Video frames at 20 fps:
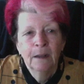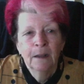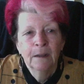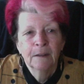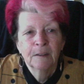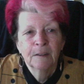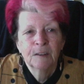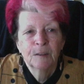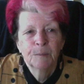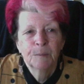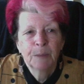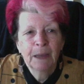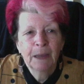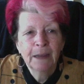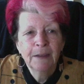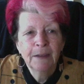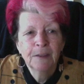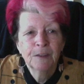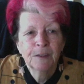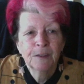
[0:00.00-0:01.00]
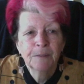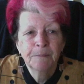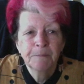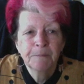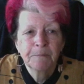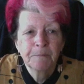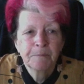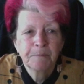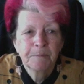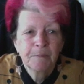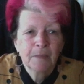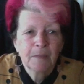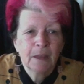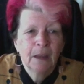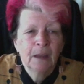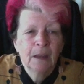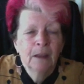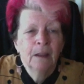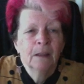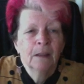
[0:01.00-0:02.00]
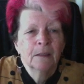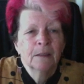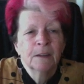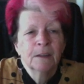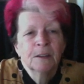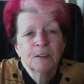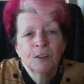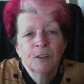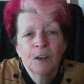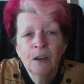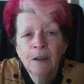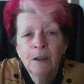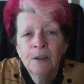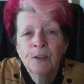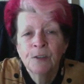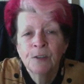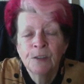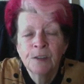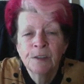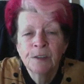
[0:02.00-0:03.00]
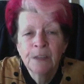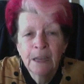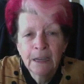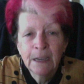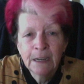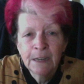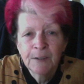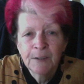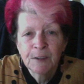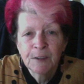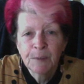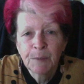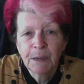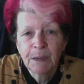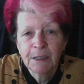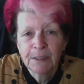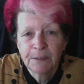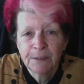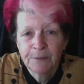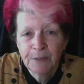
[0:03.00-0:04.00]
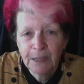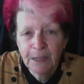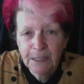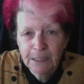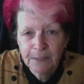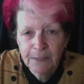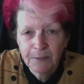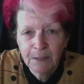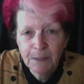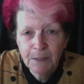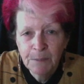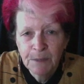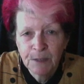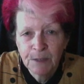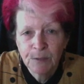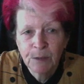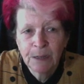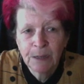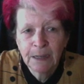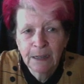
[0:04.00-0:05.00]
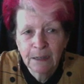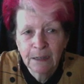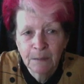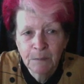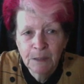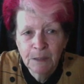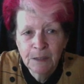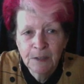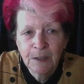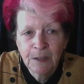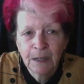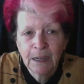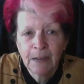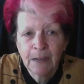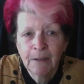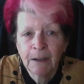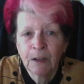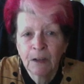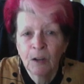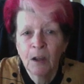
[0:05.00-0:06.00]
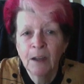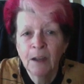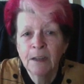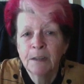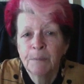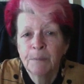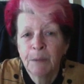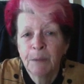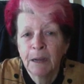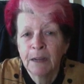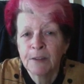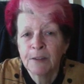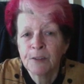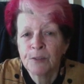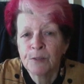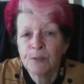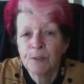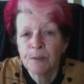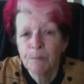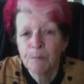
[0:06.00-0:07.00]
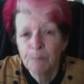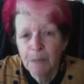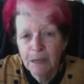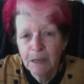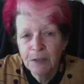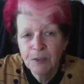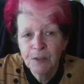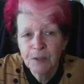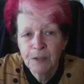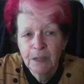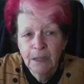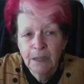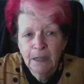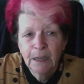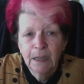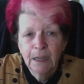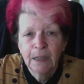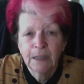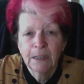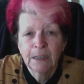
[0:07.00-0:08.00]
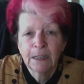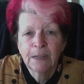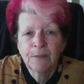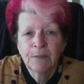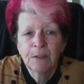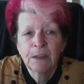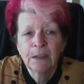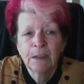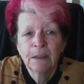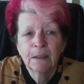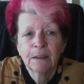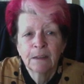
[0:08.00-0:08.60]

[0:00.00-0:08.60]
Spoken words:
Space. The design uses negative space effectively between elements, allowing light to pass through the mesh and giving the